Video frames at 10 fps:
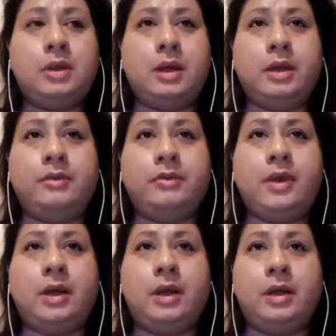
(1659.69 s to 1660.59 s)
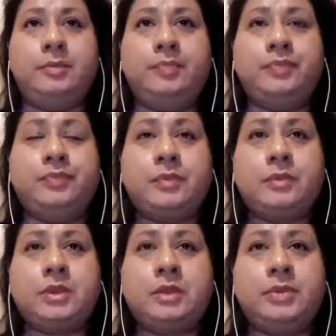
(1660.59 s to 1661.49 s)
of
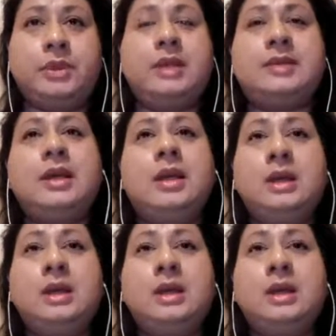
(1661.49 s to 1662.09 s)
police.